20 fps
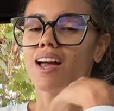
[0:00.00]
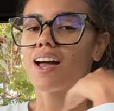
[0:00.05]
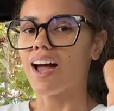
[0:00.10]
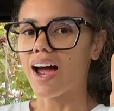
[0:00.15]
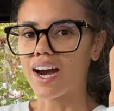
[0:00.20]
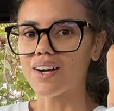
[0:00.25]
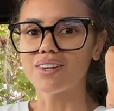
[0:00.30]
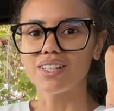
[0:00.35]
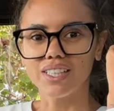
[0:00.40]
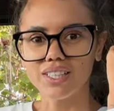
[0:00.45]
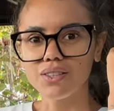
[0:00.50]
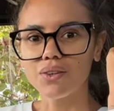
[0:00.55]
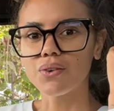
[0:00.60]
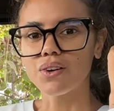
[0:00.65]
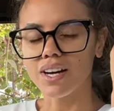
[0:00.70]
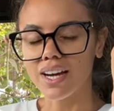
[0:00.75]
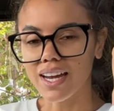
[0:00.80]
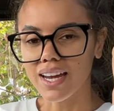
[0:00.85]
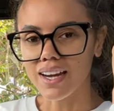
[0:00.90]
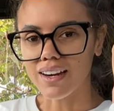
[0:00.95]
I really don't
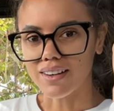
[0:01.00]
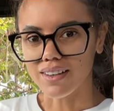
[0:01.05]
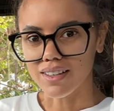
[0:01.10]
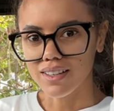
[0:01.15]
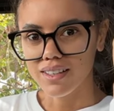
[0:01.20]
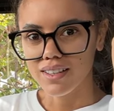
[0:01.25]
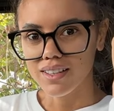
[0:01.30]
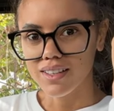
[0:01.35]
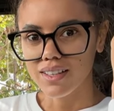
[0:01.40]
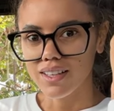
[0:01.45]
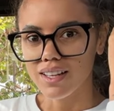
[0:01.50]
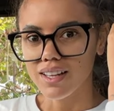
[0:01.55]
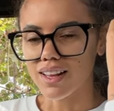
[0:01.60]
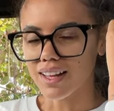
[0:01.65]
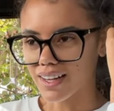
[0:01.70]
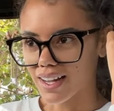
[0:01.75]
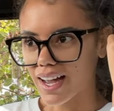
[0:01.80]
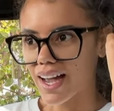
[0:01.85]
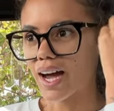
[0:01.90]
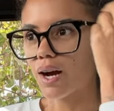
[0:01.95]
care.
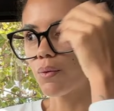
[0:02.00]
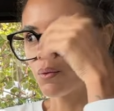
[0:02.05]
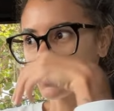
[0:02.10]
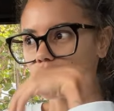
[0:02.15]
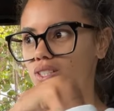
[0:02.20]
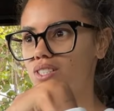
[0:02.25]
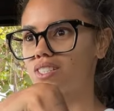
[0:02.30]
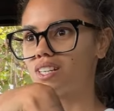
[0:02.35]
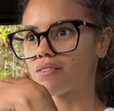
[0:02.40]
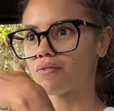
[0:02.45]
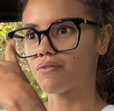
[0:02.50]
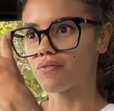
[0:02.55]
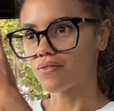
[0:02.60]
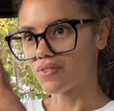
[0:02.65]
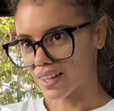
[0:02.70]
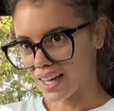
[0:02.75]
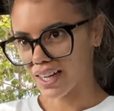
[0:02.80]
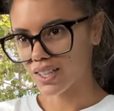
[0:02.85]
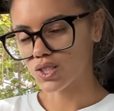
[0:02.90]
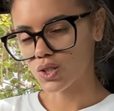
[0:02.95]
Like, I was the
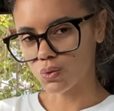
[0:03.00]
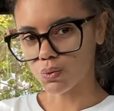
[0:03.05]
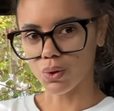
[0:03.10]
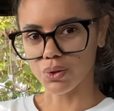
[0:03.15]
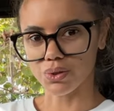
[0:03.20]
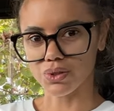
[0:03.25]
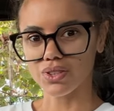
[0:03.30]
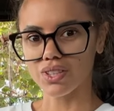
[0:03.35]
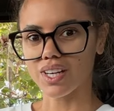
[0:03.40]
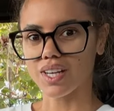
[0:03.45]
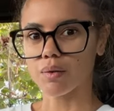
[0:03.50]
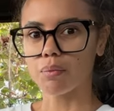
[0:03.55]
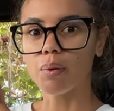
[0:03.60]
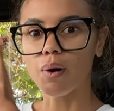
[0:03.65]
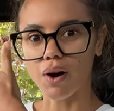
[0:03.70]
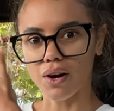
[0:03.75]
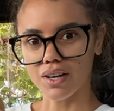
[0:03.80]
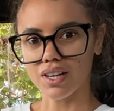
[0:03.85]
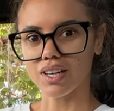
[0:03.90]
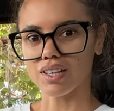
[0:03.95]
next one to get a
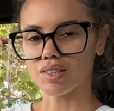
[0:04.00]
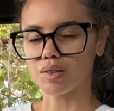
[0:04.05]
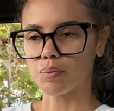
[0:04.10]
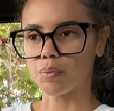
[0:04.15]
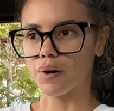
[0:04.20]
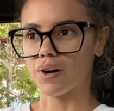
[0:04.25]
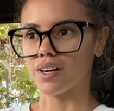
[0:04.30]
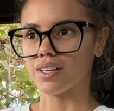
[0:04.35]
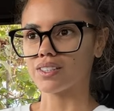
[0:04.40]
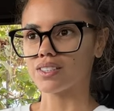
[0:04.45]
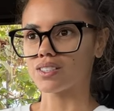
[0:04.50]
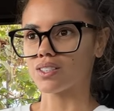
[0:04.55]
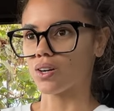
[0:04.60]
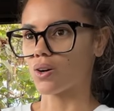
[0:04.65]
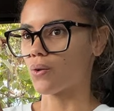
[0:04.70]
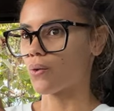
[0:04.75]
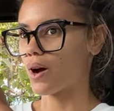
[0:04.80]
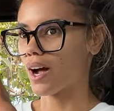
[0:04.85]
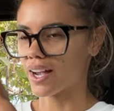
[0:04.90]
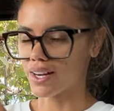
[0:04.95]
parking spot.
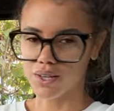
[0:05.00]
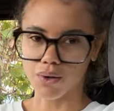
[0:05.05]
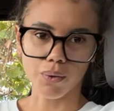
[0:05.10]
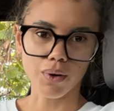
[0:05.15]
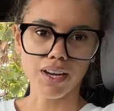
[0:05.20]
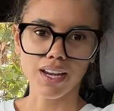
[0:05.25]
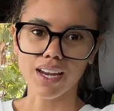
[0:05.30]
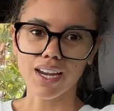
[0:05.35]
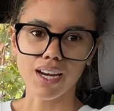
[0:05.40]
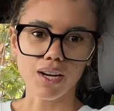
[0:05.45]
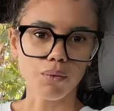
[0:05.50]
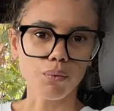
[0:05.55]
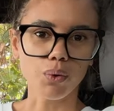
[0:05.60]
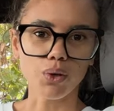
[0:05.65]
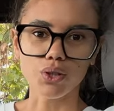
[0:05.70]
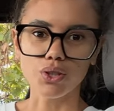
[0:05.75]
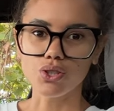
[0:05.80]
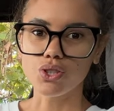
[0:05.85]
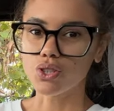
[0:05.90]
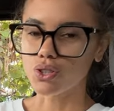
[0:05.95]
So I don't care
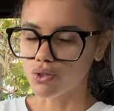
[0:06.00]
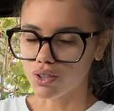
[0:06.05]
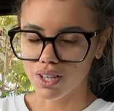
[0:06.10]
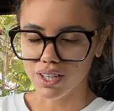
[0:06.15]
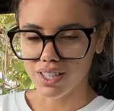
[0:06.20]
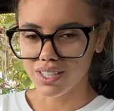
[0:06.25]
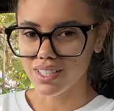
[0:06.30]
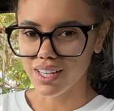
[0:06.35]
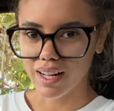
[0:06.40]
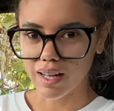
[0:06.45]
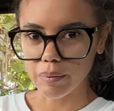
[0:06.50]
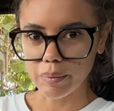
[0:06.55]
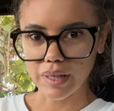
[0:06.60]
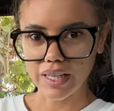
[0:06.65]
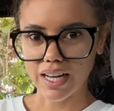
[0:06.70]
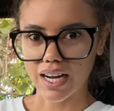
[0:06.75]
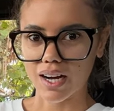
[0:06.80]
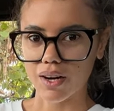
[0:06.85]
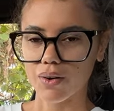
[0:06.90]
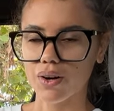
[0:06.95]
what you're gonna tell me
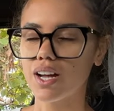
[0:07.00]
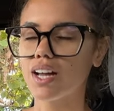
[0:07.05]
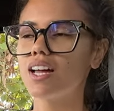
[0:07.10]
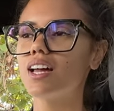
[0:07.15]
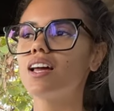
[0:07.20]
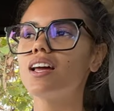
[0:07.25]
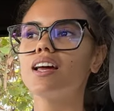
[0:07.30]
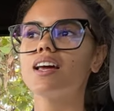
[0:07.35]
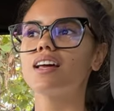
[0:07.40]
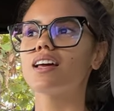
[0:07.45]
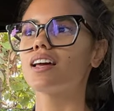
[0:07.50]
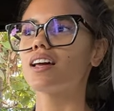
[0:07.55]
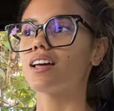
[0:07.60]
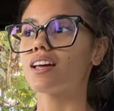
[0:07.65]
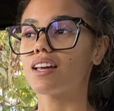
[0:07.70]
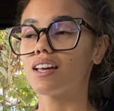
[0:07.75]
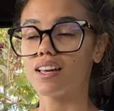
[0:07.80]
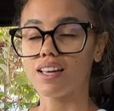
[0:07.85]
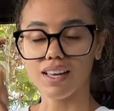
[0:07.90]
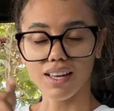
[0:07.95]
now.
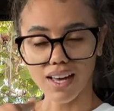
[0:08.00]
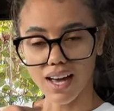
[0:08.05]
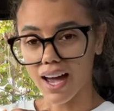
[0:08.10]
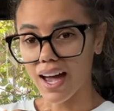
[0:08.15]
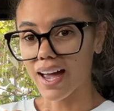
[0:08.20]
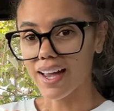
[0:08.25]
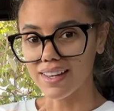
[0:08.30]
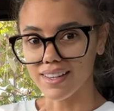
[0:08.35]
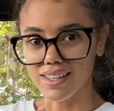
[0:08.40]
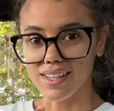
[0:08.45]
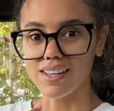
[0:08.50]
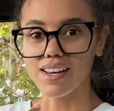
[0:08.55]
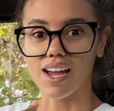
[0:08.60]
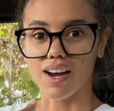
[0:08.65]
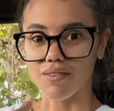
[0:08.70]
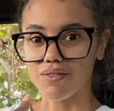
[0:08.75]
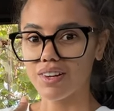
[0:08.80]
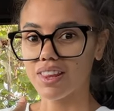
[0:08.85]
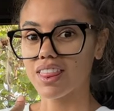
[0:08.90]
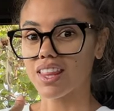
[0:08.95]
I did
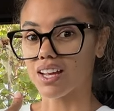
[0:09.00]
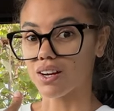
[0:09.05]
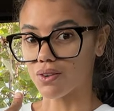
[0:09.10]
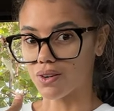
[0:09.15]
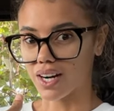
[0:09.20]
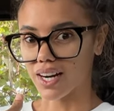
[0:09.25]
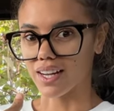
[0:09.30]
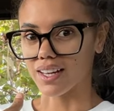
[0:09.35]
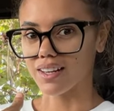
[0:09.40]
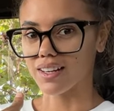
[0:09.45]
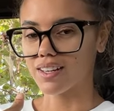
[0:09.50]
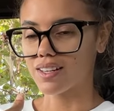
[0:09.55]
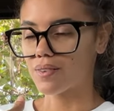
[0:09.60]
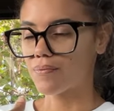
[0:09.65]
everything right.